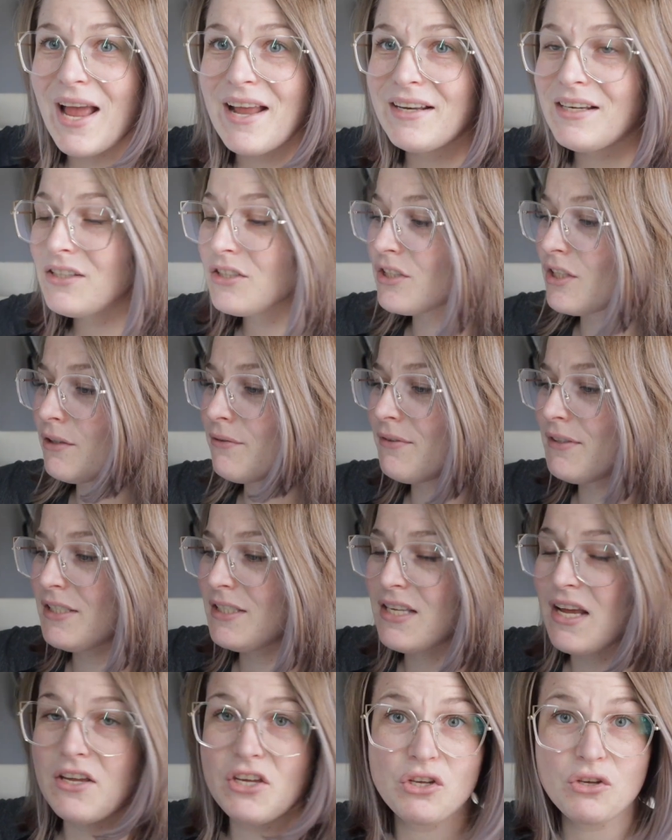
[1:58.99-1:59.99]
any surface
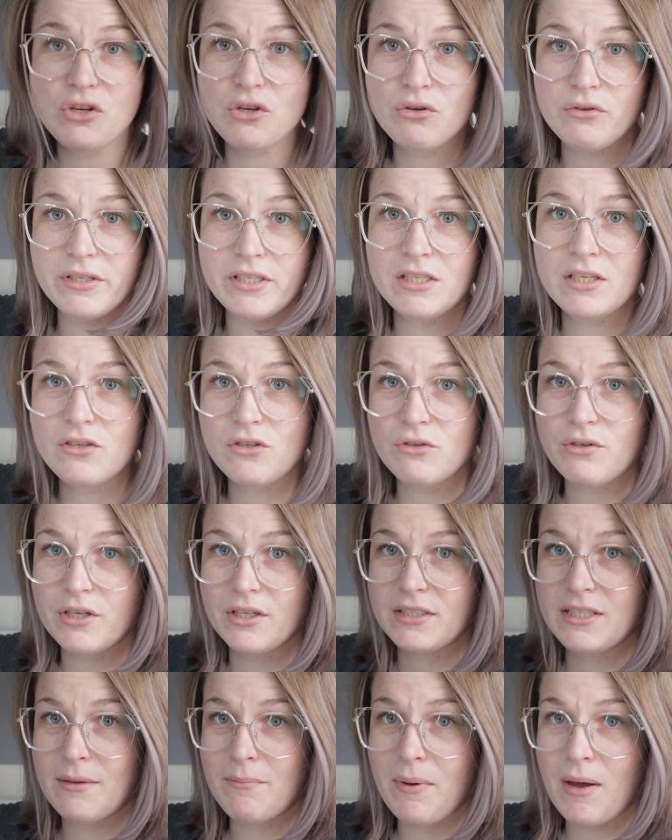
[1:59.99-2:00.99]
that you use to do
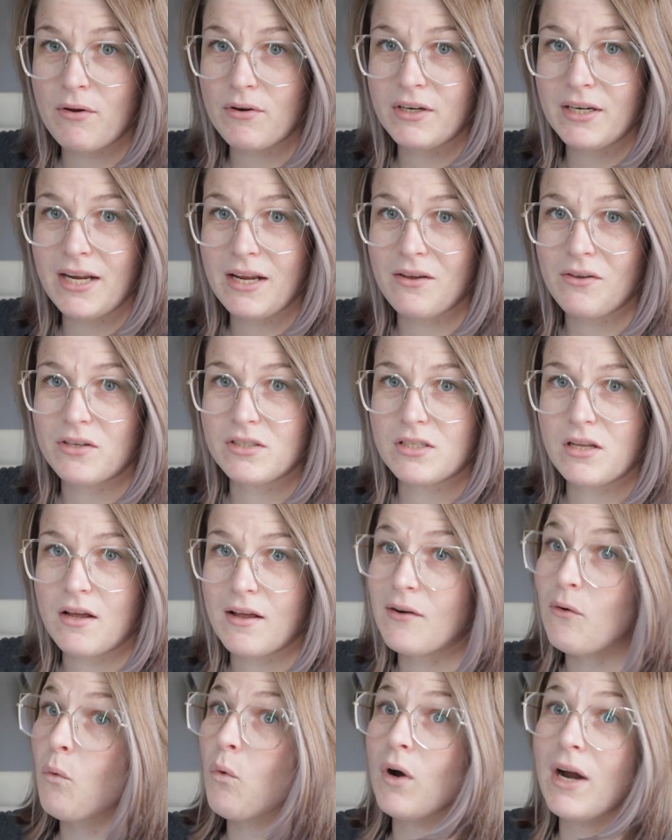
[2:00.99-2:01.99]
your dip powder nails
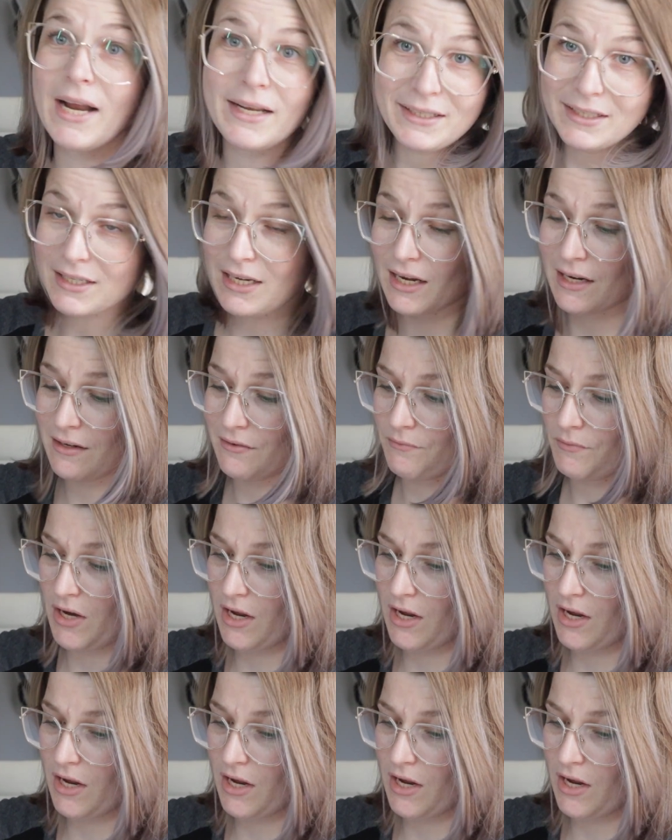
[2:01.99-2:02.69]
on, or any kind of